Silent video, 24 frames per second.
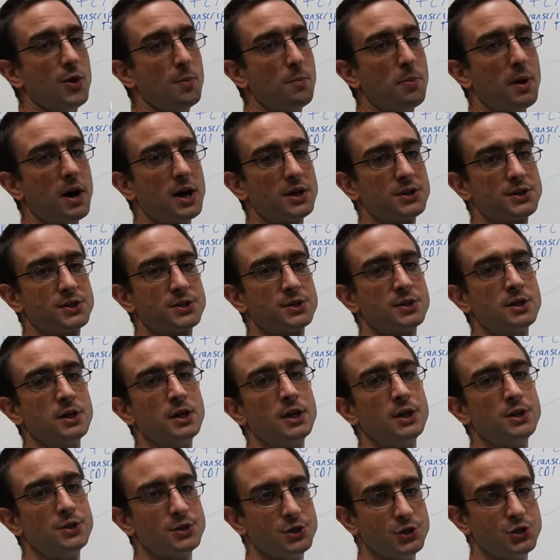
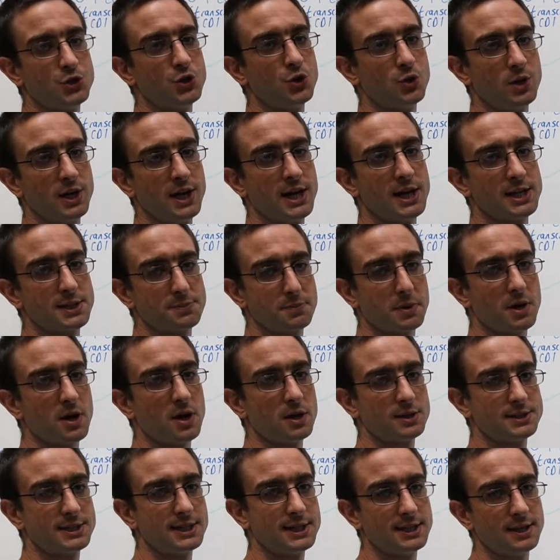bus to Juliet's
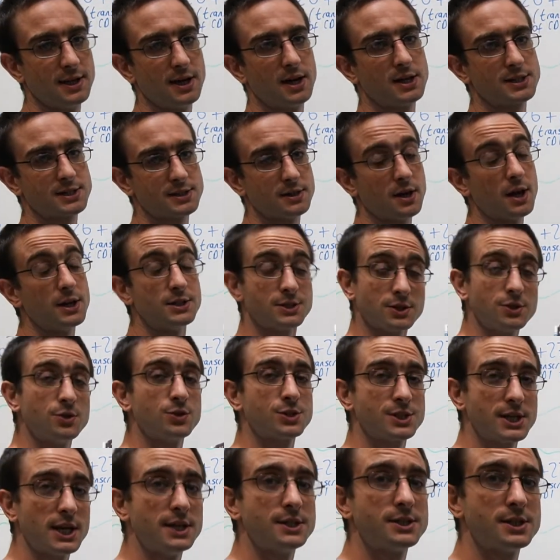party last night. So your
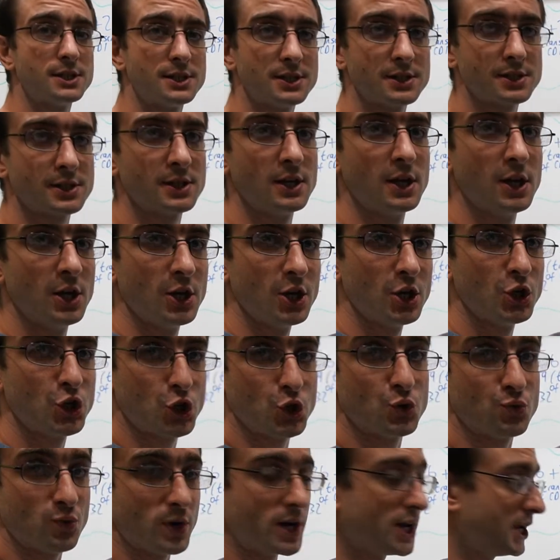sentence should
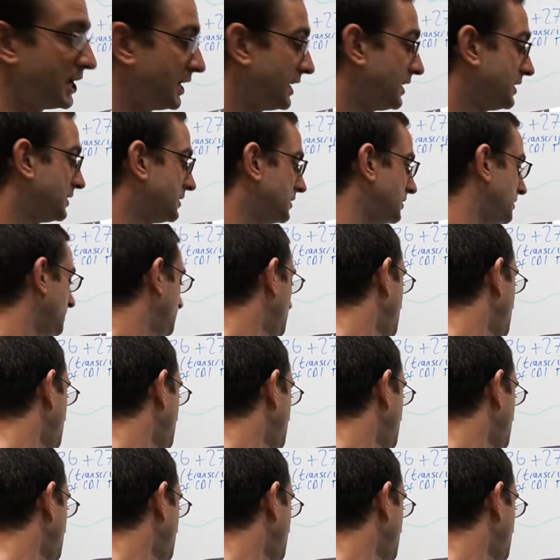read,